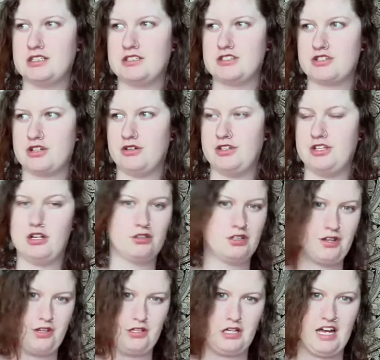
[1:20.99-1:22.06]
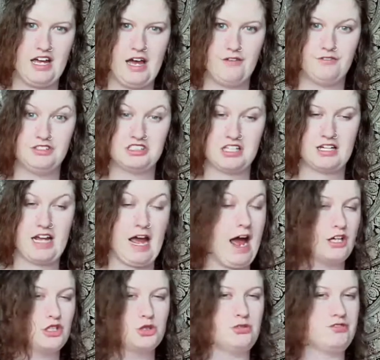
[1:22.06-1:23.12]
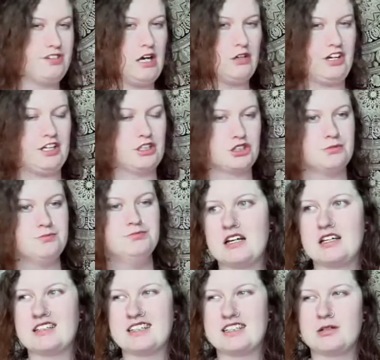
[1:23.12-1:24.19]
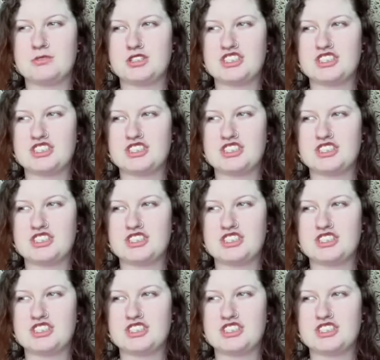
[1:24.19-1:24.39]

and so the only thing I have is like actual foundation, and like